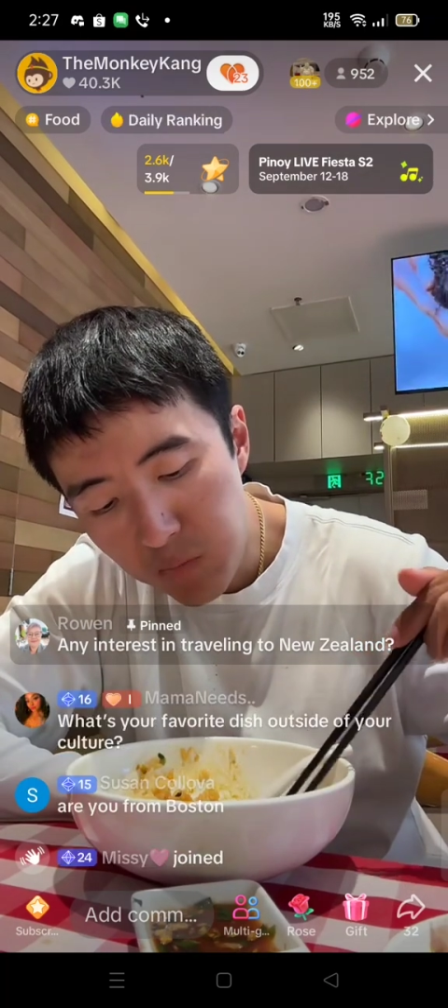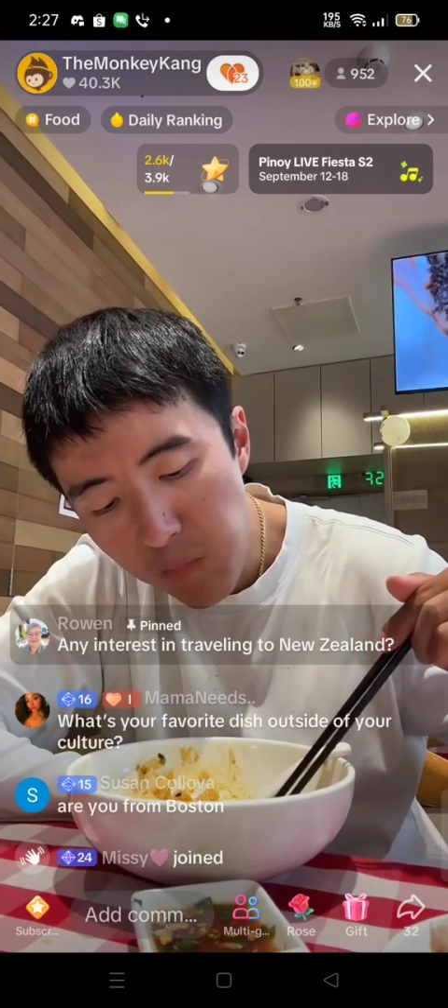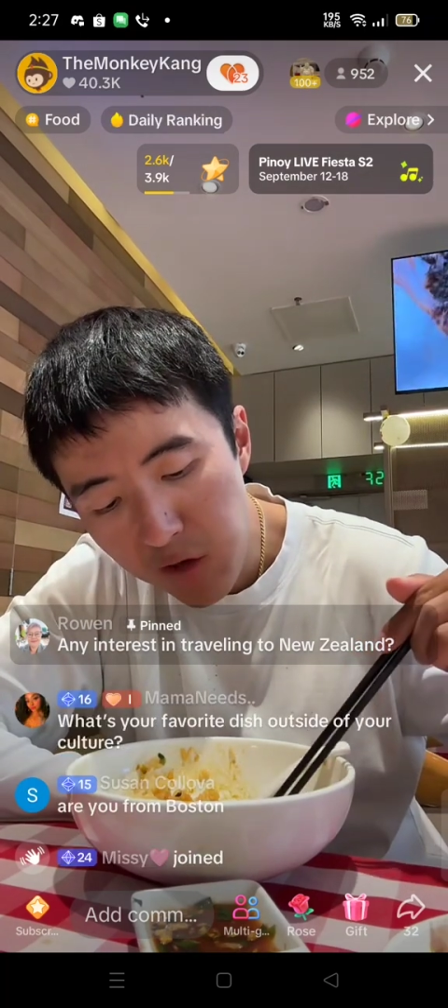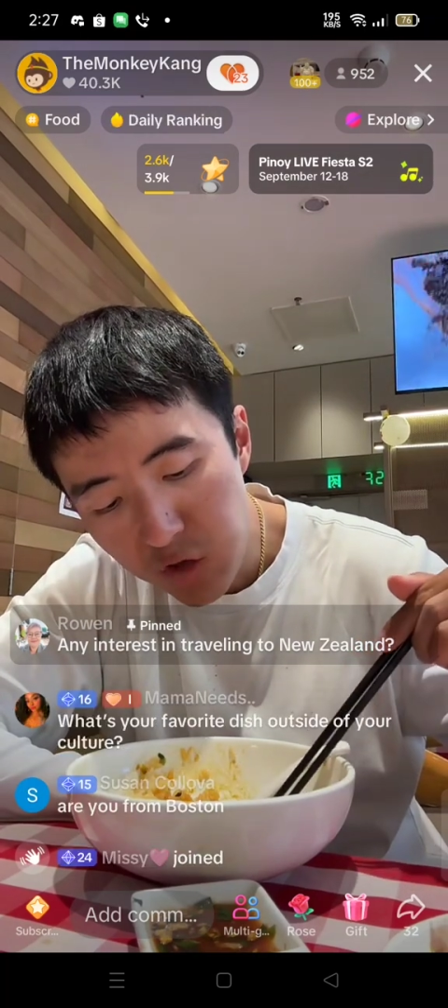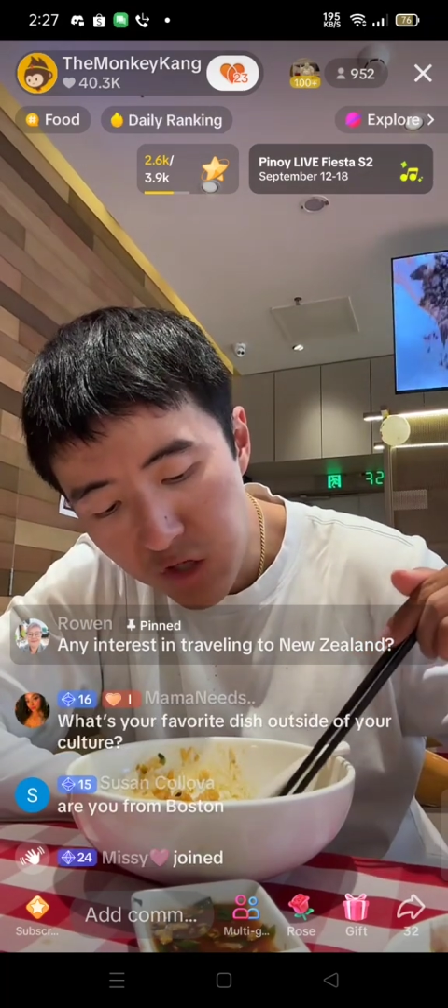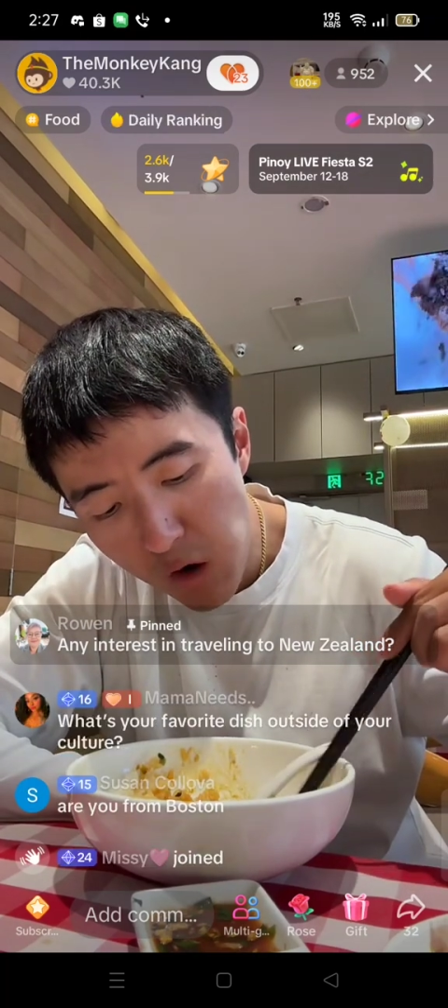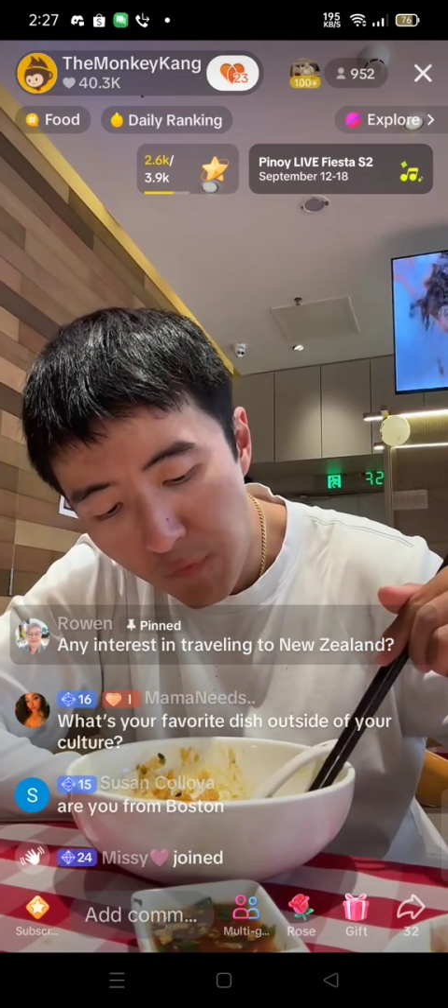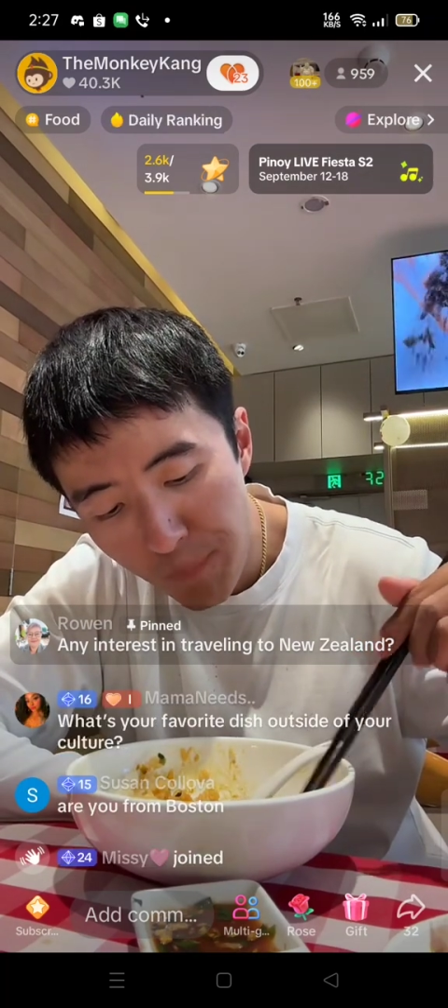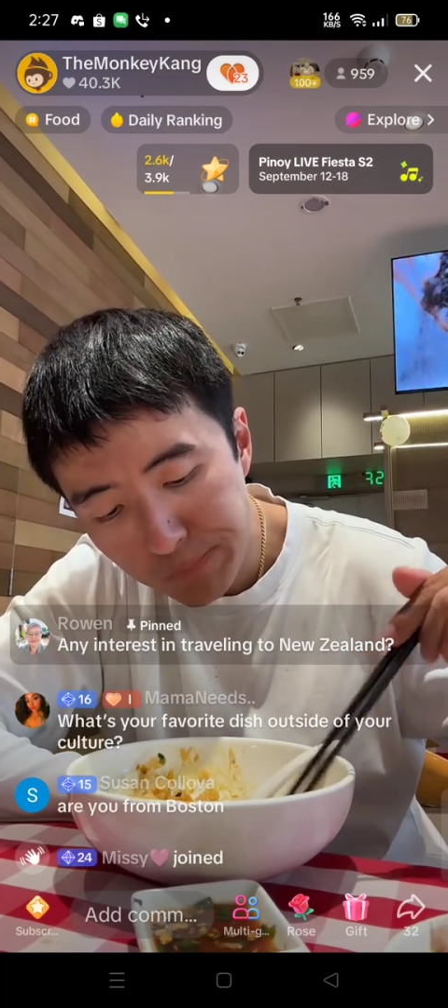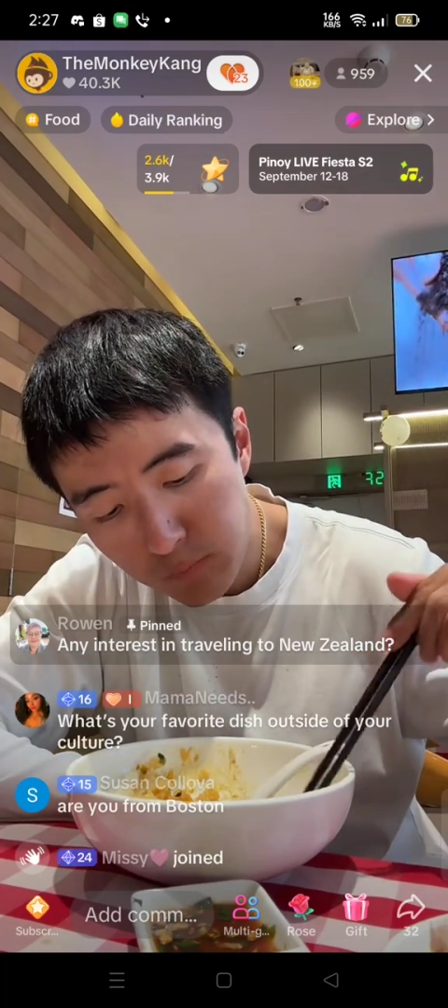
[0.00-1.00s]
to be by
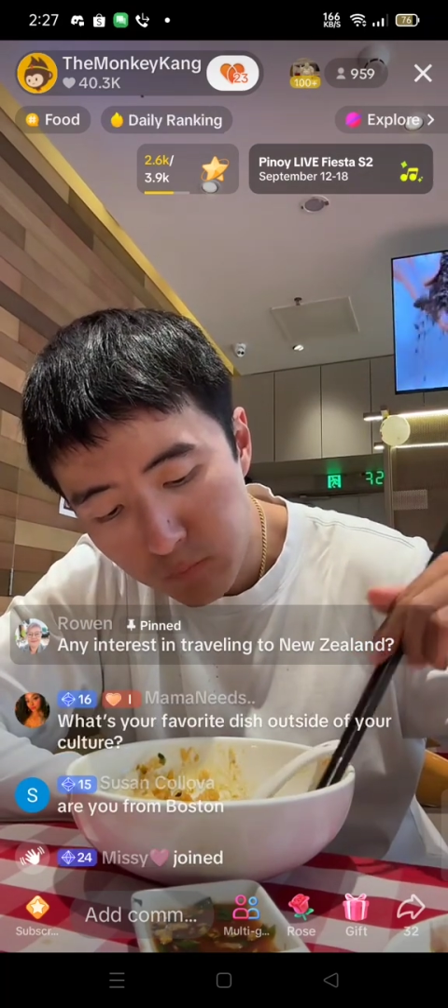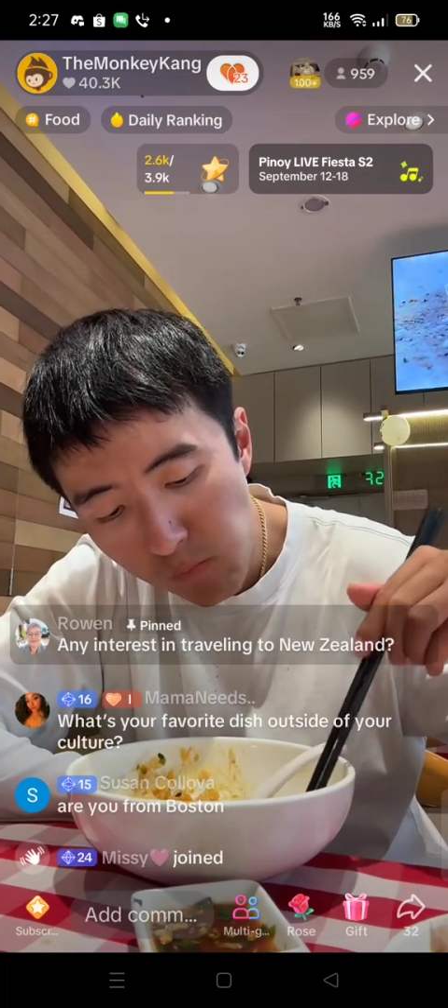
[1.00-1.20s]
yourself?